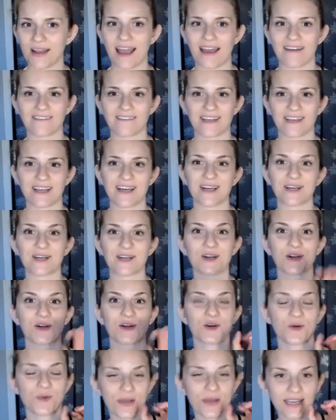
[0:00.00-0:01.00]
having a
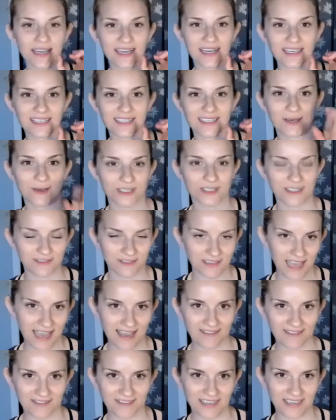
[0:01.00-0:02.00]
quick dose of
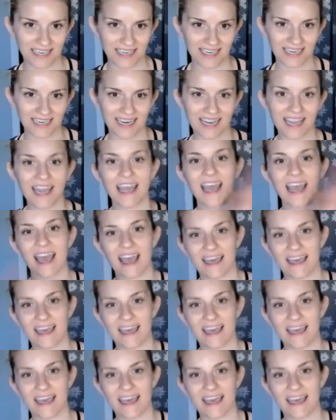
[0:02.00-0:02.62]
caffeine